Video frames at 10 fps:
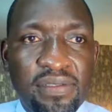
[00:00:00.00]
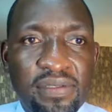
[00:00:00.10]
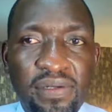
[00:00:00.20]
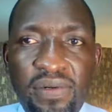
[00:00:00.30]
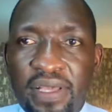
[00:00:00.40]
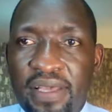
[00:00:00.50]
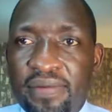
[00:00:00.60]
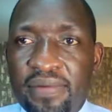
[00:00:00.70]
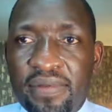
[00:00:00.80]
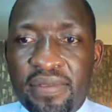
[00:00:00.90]
okay,
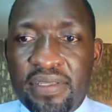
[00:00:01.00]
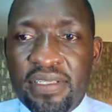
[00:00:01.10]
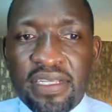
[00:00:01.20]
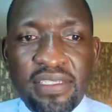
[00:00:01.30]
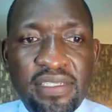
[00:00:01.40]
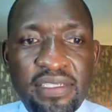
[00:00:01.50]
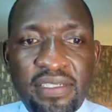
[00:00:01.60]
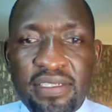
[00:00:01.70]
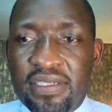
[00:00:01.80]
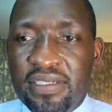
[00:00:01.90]
just
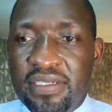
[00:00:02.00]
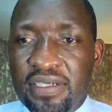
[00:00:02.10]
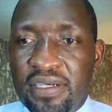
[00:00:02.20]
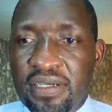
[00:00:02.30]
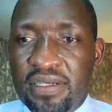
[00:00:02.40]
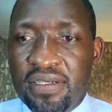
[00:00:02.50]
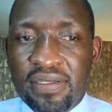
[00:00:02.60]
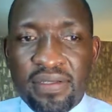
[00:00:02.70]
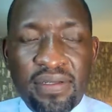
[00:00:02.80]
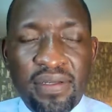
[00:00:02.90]

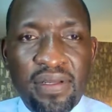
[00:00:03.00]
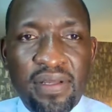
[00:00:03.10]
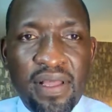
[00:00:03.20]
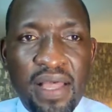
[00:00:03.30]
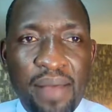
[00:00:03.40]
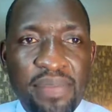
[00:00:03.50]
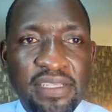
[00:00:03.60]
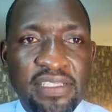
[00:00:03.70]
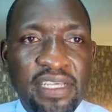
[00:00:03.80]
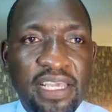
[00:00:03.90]
I'm
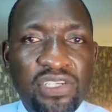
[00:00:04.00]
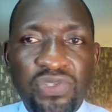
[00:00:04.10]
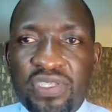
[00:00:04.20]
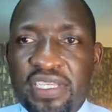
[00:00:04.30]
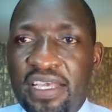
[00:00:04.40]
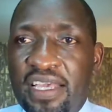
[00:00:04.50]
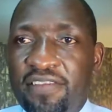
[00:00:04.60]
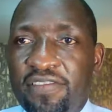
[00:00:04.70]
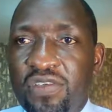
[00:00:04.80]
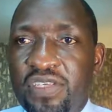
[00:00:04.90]
just checking to see
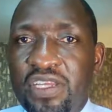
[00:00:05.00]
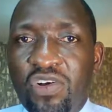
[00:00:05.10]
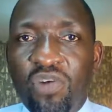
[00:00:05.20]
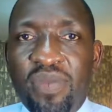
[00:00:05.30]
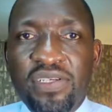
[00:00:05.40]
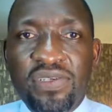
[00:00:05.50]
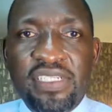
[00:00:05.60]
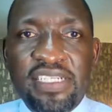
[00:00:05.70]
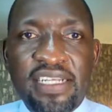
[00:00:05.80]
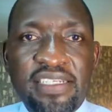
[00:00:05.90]
if there's any comment on
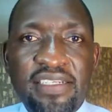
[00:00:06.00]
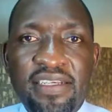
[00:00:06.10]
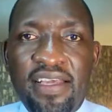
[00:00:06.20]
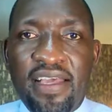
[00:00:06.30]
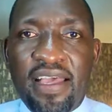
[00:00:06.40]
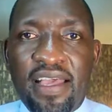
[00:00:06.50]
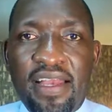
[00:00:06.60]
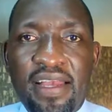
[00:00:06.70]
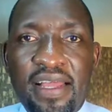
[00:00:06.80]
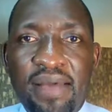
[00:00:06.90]
chat,
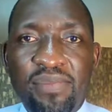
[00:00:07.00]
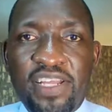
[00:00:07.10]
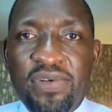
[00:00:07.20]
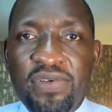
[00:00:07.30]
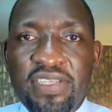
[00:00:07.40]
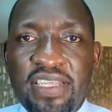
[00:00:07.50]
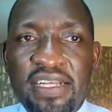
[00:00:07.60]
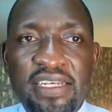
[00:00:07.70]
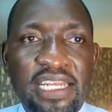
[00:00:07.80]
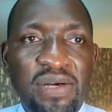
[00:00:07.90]
and I'm not able to see
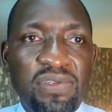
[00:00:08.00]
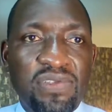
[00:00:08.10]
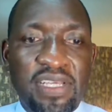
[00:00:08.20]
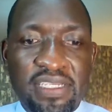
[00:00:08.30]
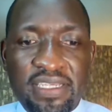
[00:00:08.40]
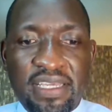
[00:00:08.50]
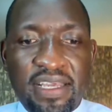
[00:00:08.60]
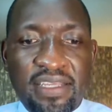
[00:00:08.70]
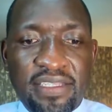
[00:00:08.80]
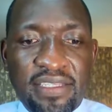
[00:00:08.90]
that now, so that in
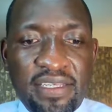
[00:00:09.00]
case